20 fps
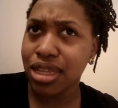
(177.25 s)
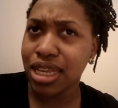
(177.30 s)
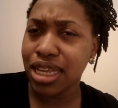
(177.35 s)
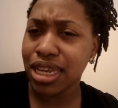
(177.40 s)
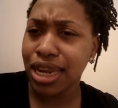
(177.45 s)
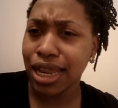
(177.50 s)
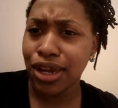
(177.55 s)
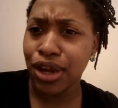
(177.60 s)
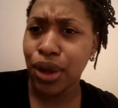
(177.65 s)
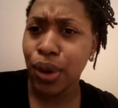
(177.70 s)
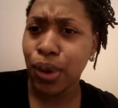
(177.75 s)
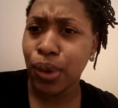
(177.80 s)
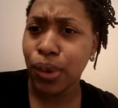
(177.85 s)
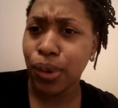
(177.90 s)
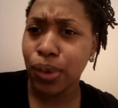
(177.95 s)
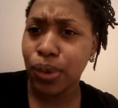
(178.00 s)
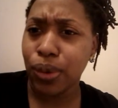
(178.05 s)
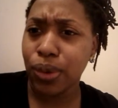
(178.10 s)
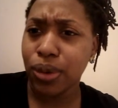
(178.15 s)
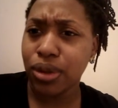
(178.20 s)
and I
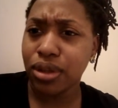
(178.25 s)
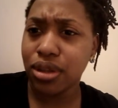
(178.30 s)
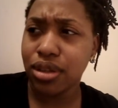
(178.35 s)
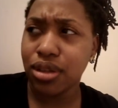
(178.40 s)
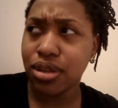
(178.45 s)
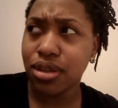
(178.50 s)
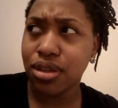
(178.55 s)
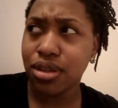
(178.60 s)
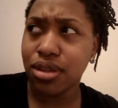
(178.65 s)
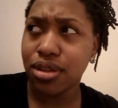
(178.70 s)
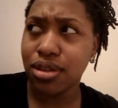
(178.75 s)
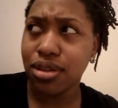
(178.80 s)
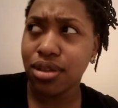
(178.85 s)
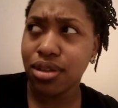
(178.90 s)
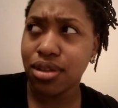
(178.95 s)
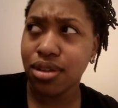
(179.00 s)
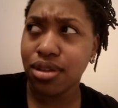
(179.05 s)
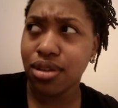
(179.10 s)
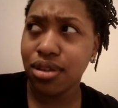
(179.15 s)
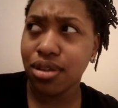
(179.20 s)
know
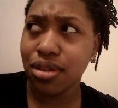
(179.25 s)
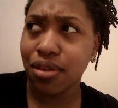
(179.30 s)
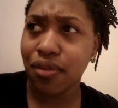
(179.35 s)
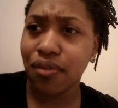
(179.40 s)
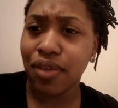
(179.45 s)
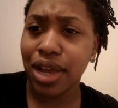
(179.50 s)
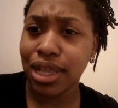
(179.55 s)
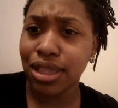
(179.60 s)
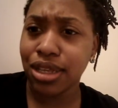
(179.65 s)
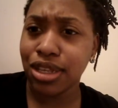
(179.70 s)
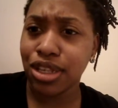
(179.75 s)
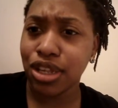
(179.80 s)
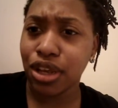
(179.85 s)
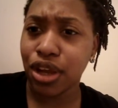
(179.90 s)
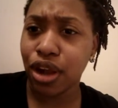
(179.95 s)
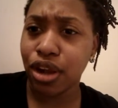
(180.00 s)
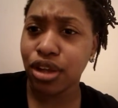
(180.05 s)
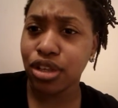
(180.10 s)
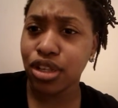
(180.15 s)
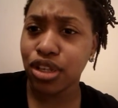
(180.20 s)
violence
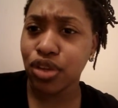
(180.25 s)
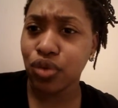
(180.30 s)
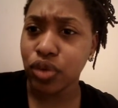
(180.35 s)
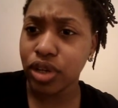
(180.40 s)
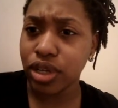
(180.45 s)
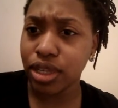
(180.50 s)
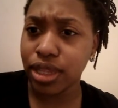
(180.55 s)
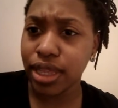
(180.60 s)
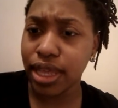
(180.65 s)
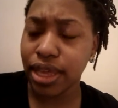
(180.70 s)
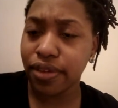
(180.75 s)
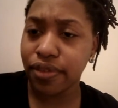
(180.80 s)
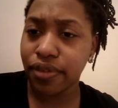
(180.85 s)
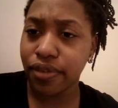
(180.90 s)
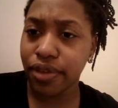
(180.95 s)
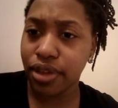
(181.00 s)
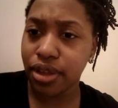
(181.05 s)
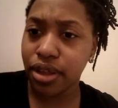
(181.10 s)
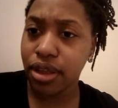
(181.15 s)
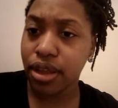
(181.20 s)
occurs in real life,
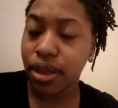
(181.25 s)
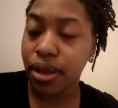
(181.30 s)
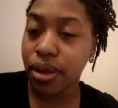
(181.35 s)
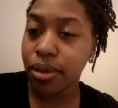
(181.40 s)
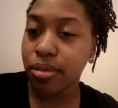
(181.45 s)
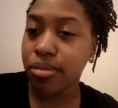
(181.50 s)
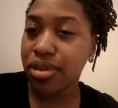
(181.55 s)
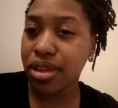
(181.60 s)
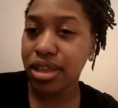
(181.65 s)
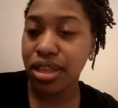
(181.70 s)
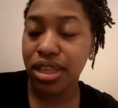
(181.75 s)
but